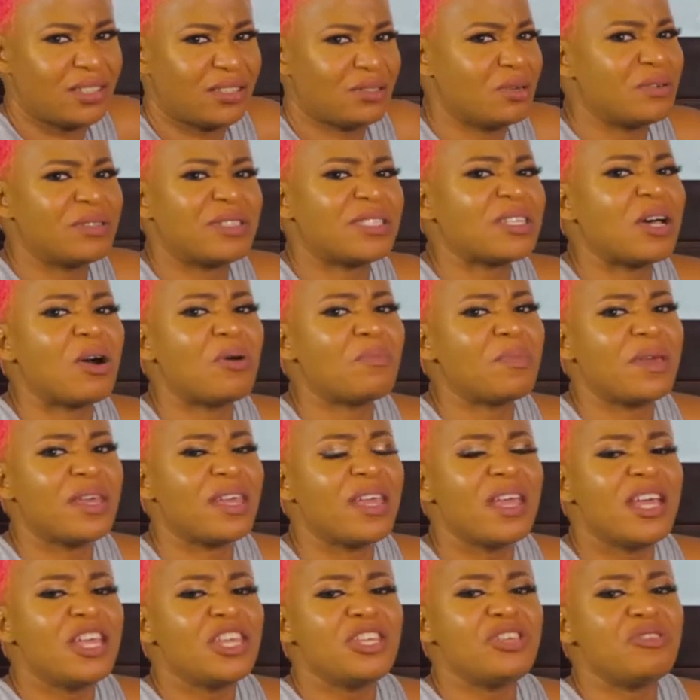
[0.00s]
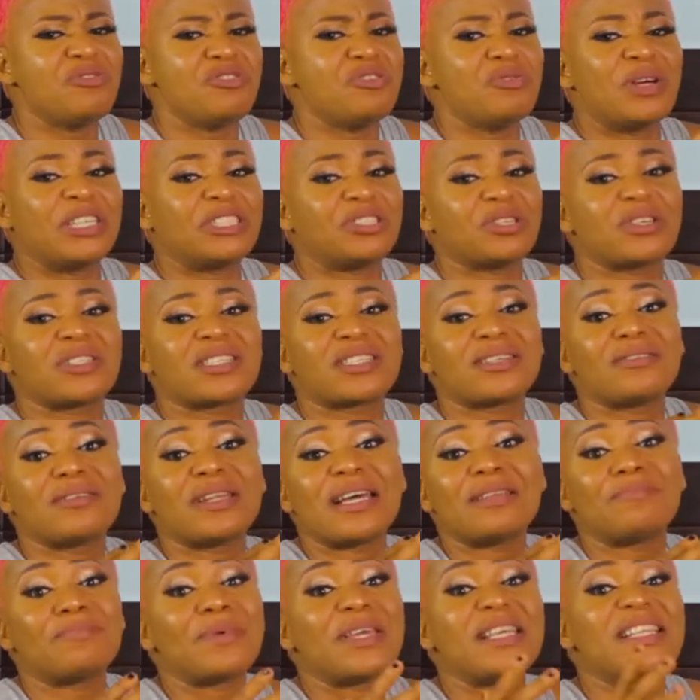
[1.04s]
don't tell me you are just good
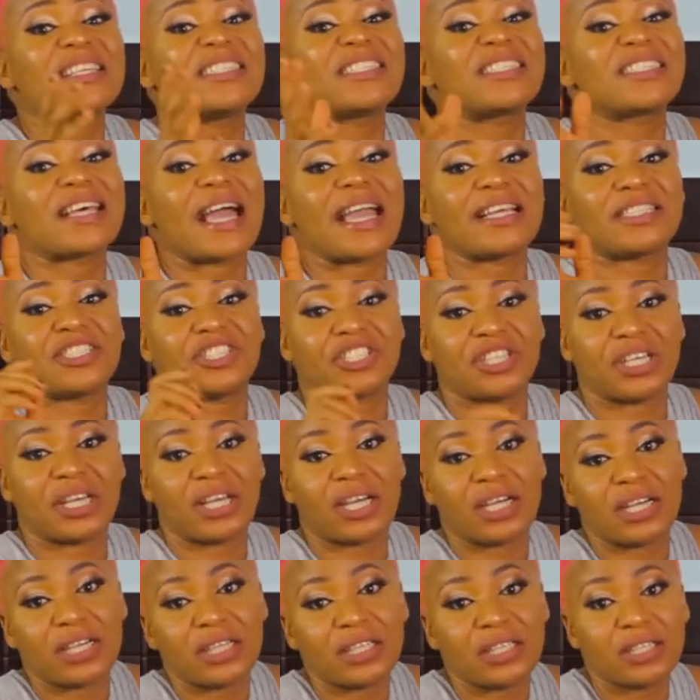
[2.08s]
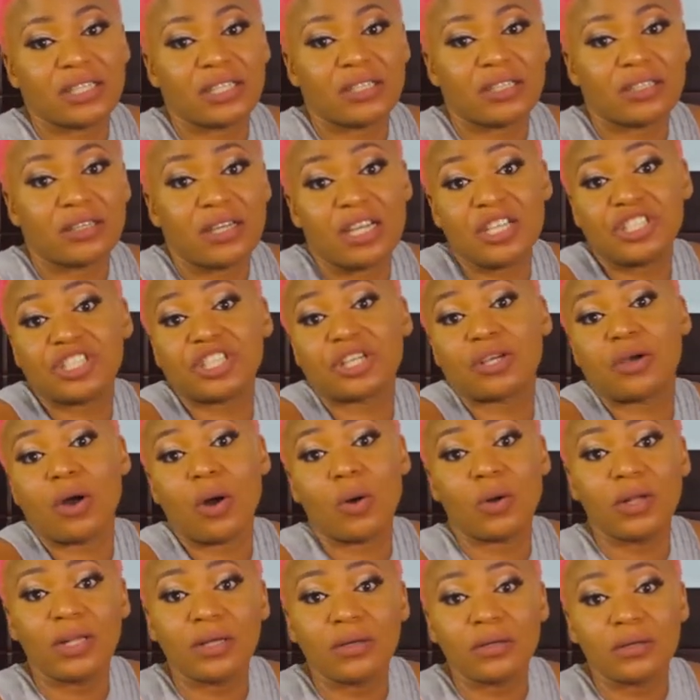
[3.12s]
at being a side chick, a
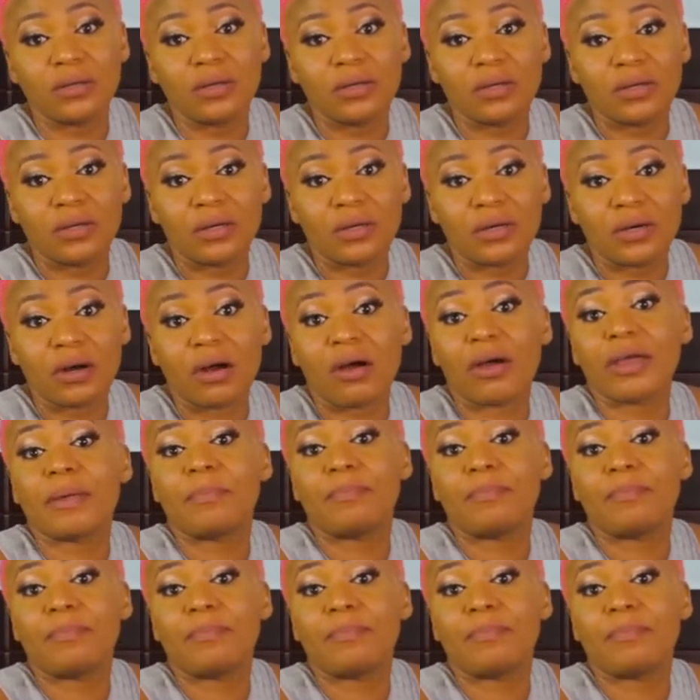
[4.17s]
gigolo, or a